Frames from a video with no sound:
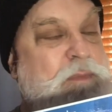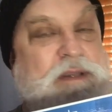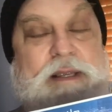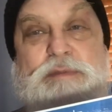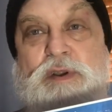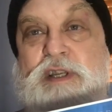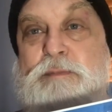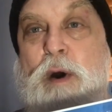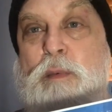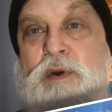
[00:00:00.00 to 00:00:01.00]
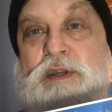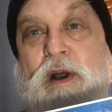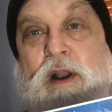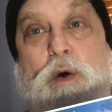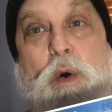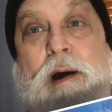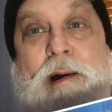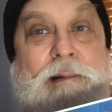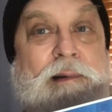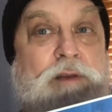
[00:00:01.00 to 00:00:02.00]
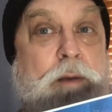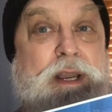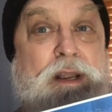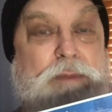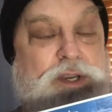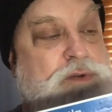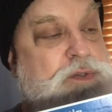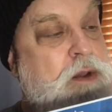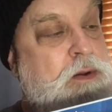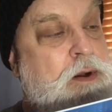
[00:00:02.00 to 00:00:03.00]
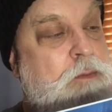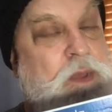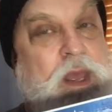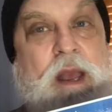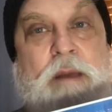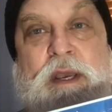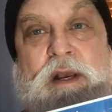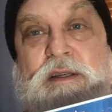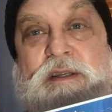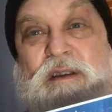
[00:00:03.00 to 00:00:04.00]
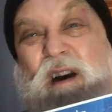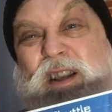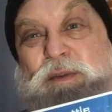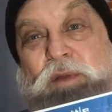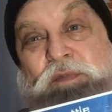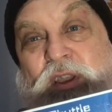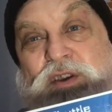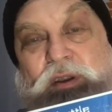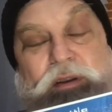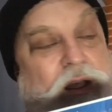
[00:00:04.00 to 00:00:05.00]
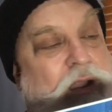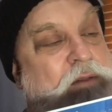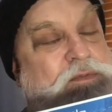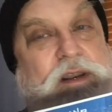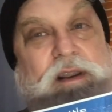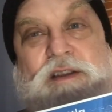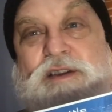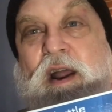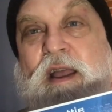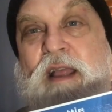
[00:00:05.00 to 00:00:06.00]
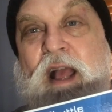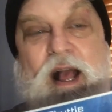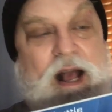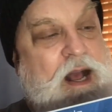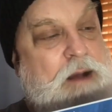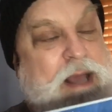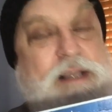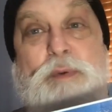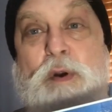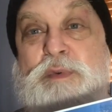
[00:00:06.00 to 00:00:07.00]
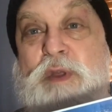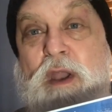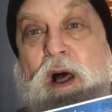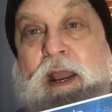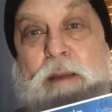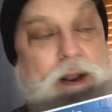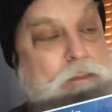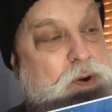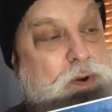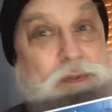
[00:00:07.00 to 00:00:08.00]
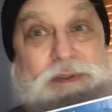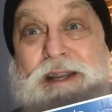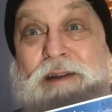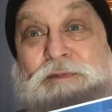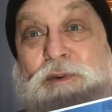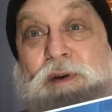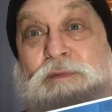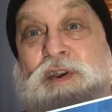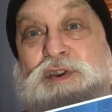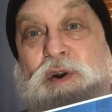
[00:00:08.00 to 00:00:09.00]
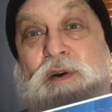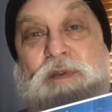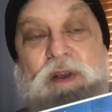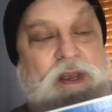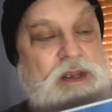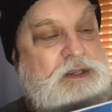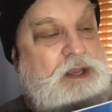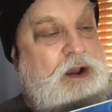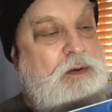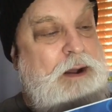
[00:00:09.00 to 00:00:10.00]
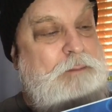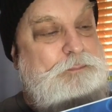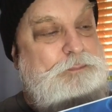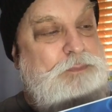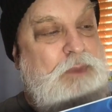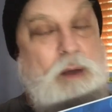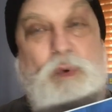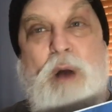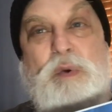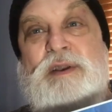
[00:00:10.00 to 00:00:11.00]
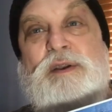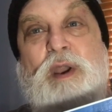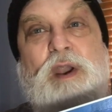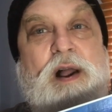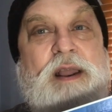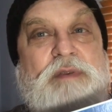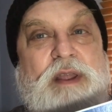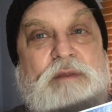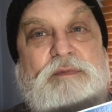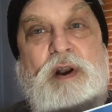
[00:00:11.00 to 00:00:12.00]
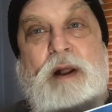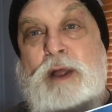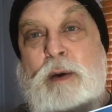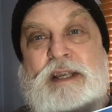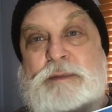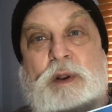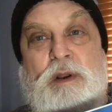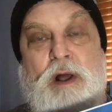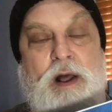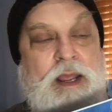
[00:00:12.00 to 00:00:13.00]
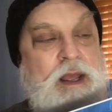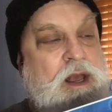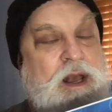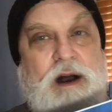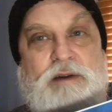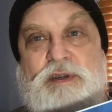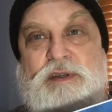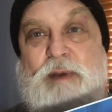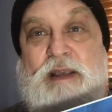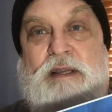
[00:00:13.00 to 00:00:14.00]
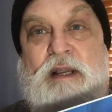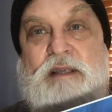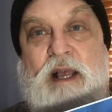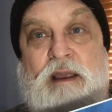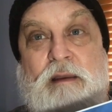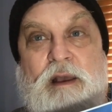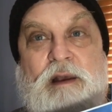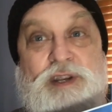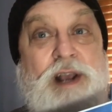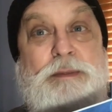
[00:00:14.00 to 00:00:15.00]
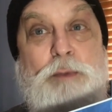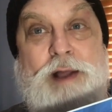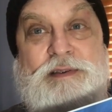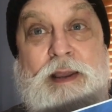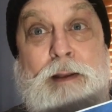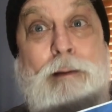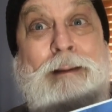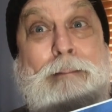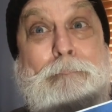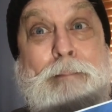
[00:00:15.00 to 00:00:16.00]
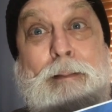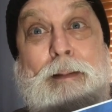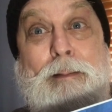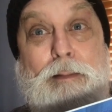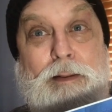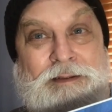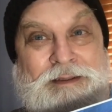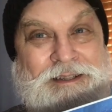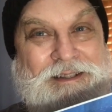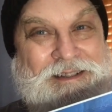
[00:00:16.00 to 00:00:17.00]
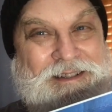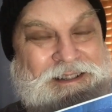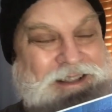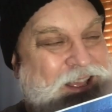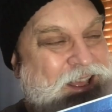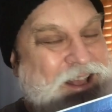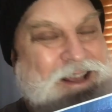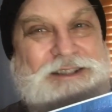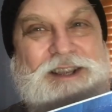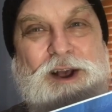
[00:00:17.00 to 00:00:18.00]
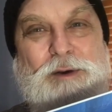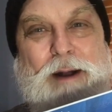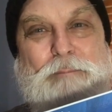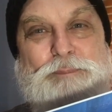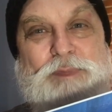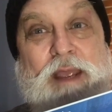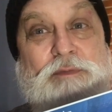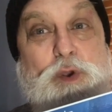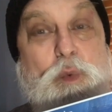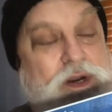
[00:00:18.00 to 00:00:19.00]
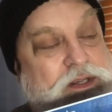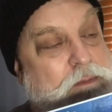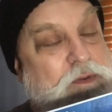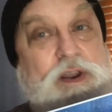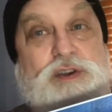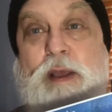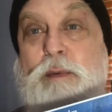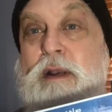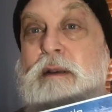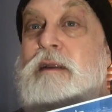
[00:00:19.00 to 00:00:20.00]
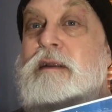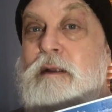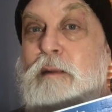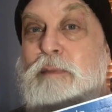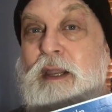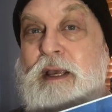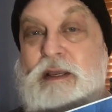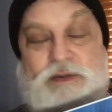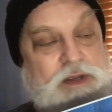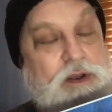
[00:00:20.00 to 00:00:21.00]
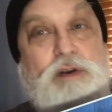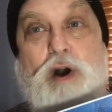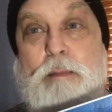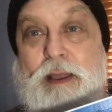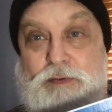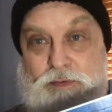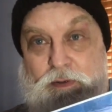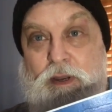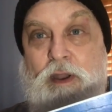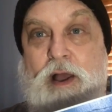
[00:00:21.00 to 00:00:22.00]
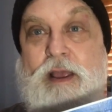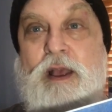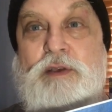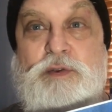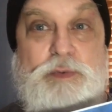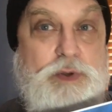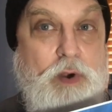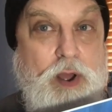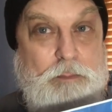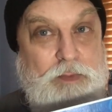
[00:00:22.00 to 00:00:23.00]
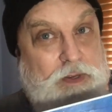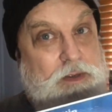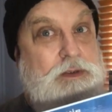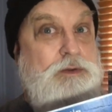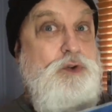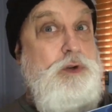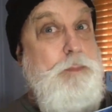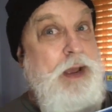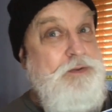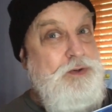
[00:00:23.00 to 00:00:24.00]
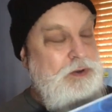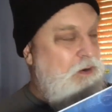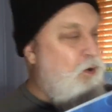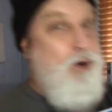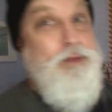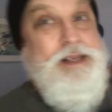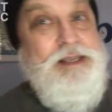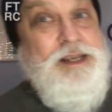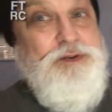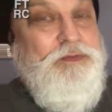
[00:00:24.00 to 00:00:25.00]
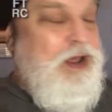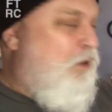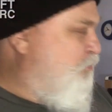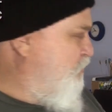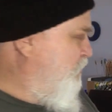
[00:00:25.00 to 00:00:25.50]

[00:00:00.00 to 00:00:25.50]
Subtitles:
some sort of spot where it's kind of quiet and I've got much else going on, because I just want to finish it. I loved it. It's great. I had some problems with the lighting, but I bought all the stuff for it to finish it off. So I wouldn't do a lighting video for it. I'm no expert on lighting. I'll just basically say, chuck some lights in, look at it, yeah. So if you want to see me finish that one, please comment, like, subscribe, join Patreon. All these things are available to